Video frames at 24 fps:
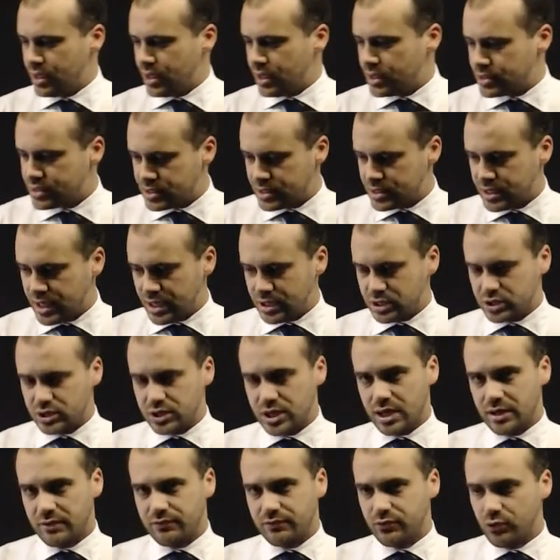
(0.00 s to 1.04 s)
sketch
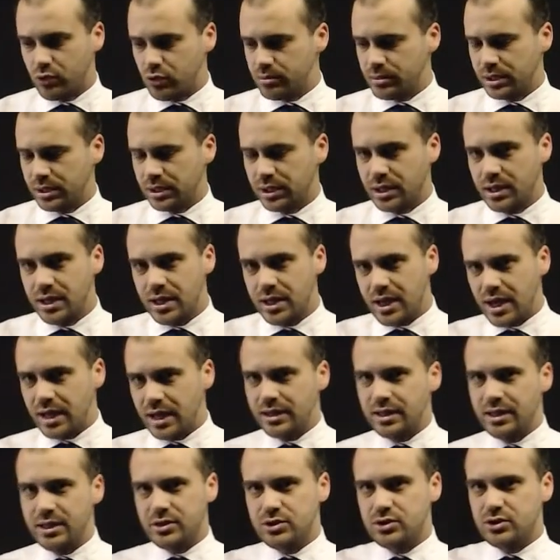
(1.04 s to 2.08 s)
that formula,
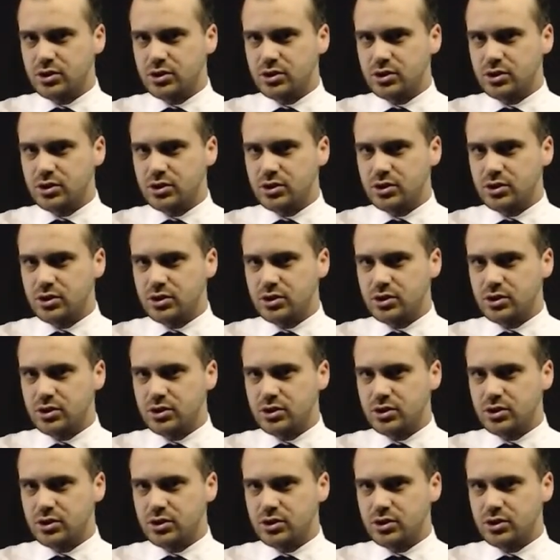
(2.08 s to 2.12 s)
and then